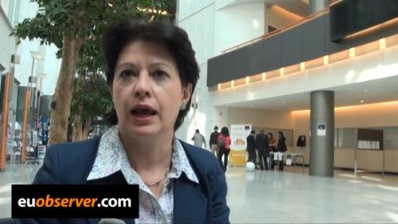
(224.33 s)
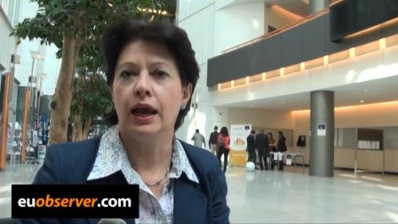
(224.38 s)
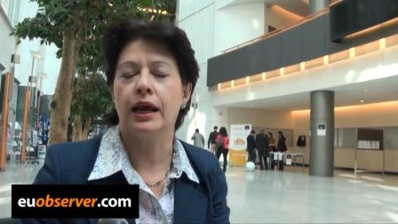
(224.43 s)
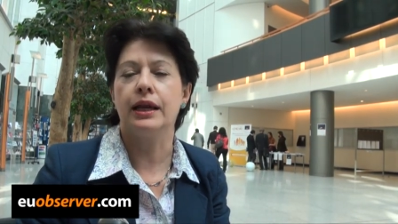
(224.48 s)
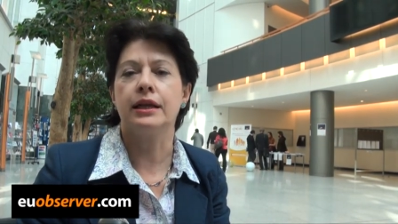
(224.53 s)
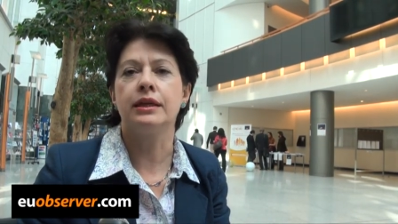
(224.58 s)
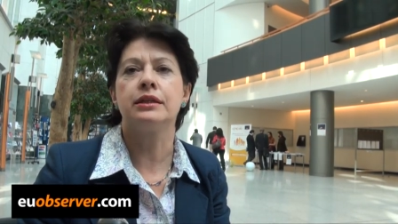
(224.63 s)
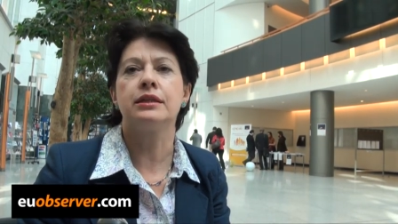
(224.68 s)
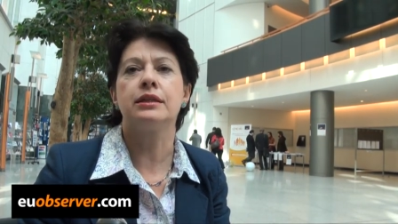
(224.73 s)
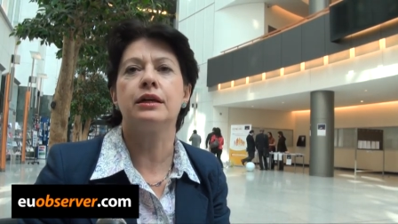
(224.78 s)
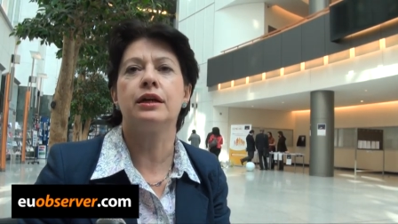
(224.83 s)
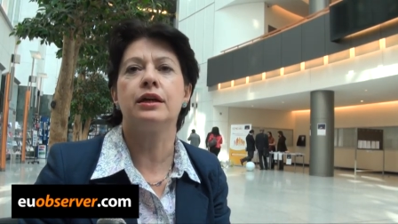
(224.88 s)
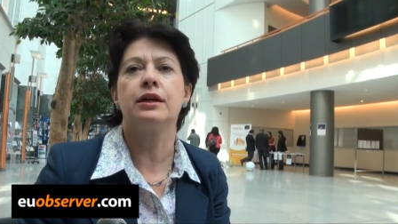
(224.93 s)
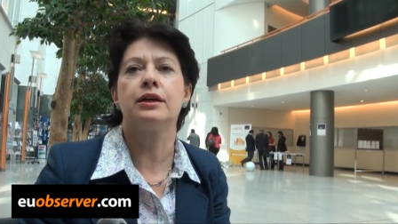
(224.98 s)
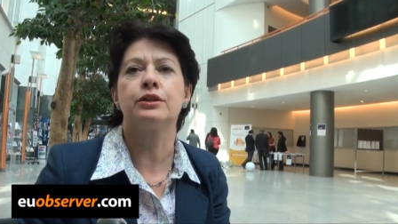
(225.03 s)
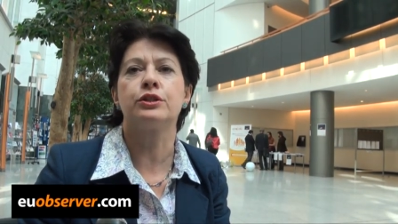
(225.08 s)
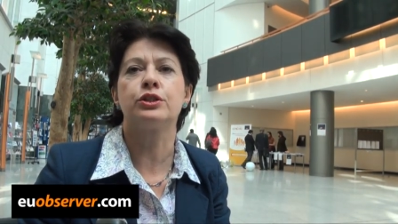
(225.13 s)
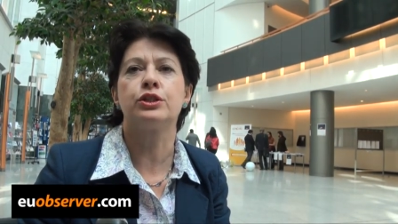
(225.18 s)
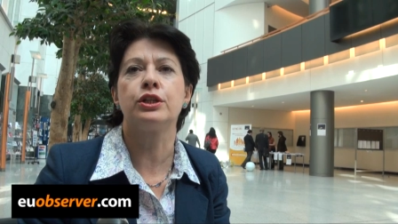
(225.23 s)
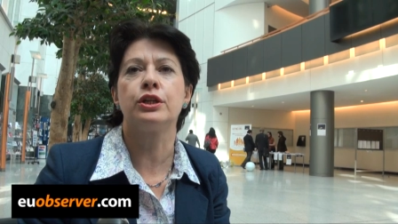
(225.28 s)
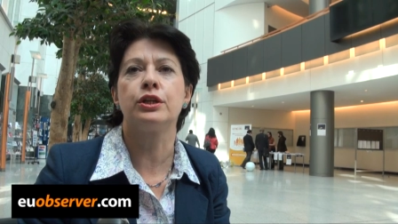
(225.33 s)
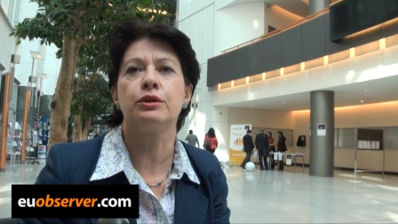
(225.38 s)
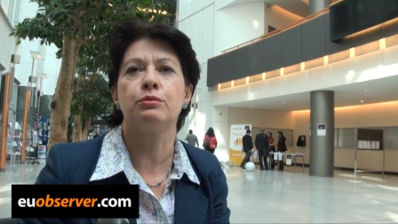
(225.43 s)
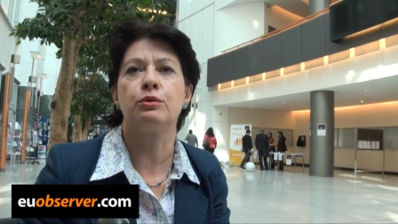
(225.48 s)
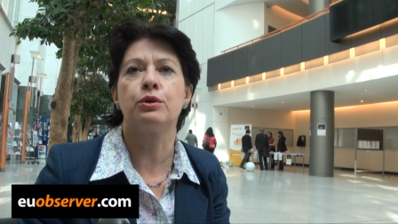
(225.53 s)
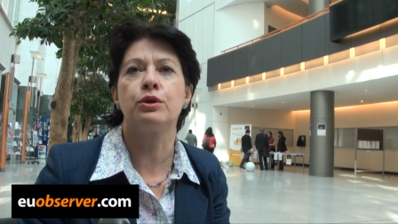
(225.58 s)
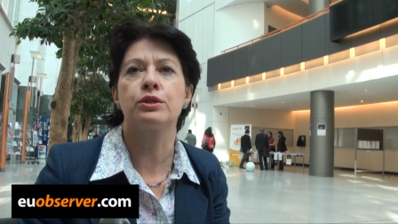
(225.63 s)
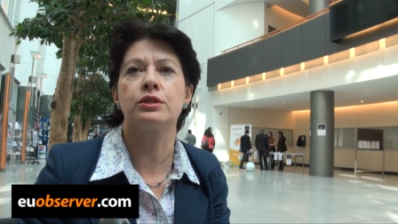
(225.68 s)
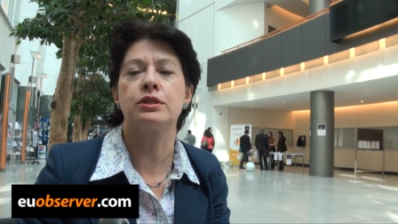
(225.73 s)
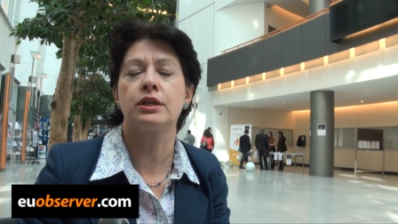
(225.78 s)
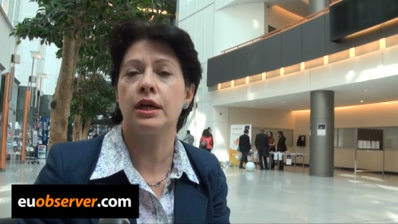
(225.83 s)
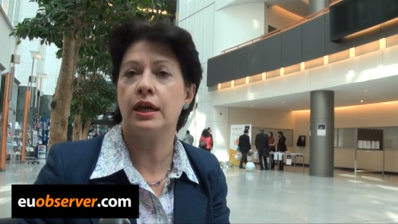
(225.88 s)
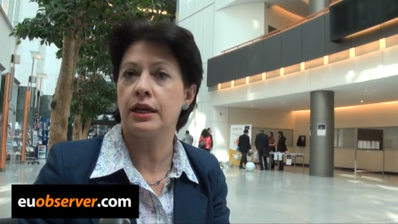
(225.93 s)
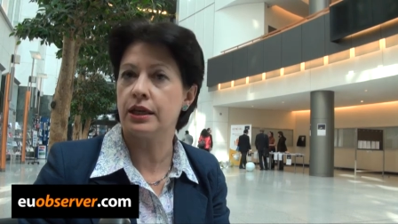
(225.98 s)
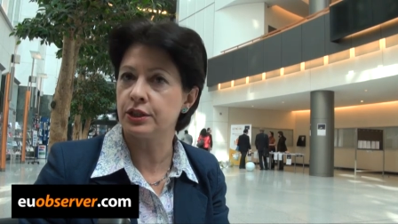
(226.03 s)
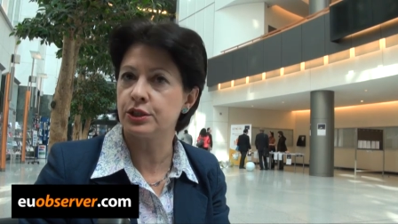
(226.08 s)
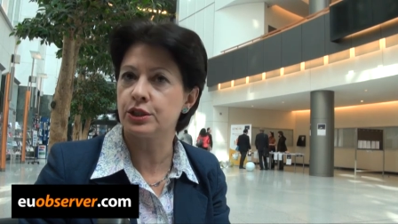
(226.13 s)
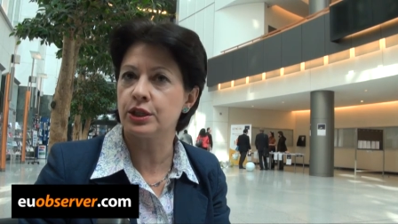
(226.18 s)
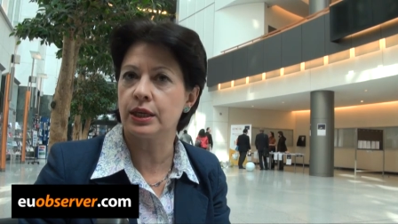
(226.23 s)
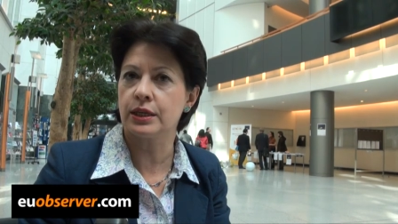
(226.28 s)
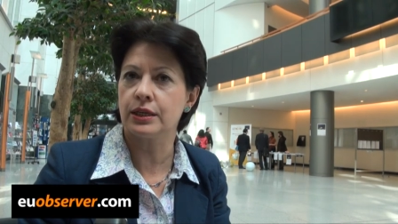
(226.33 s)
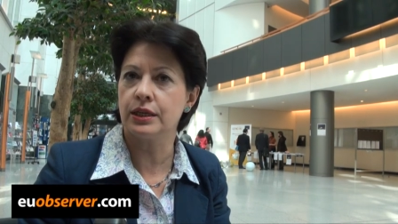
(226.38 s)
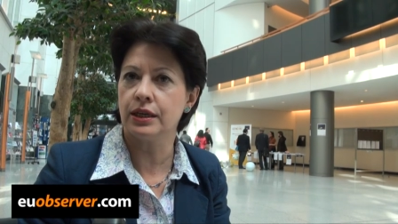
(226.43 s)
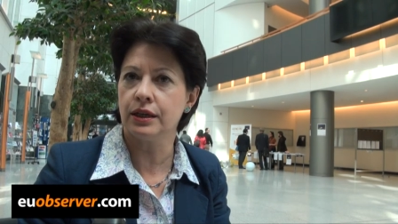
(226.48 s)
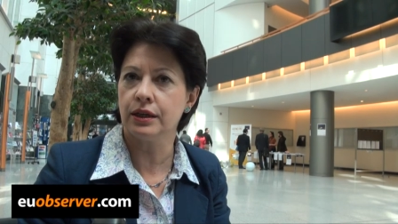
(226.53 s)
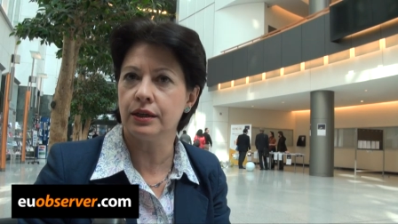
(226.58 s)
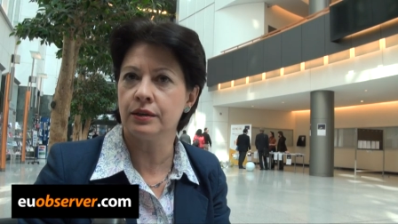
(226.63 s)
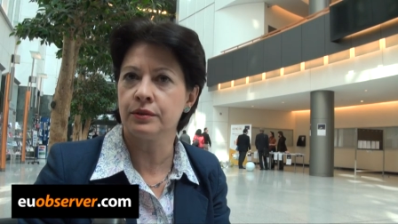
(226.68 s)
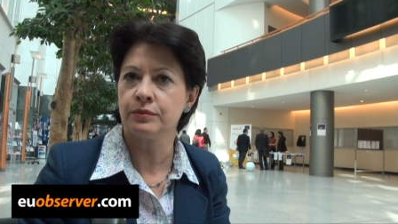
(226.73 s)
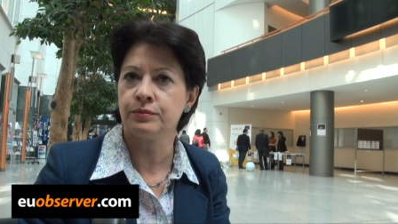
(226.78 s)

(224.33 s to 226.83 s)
And she was energetic,